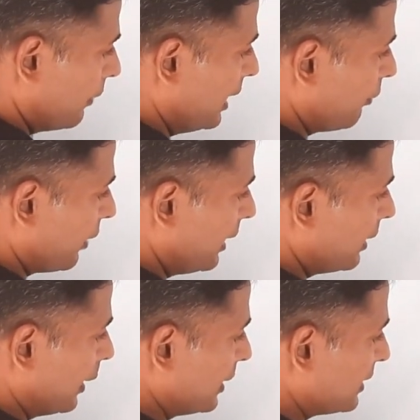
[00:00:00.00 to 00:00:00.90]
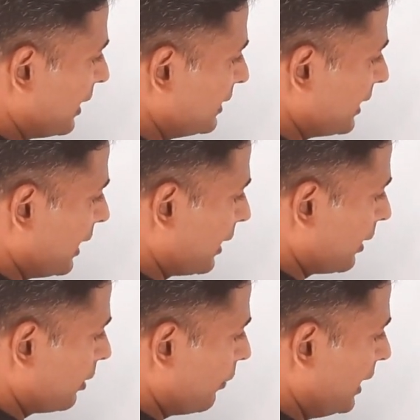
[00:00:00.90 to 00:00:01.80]
25, that is 3s
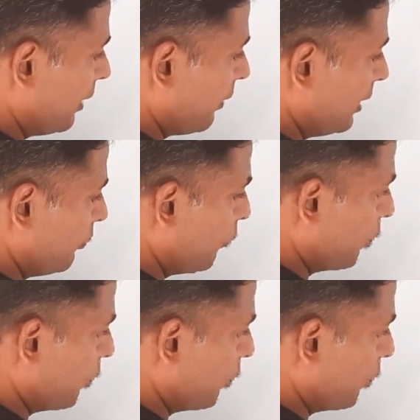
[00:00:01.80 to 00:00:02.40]
are 21,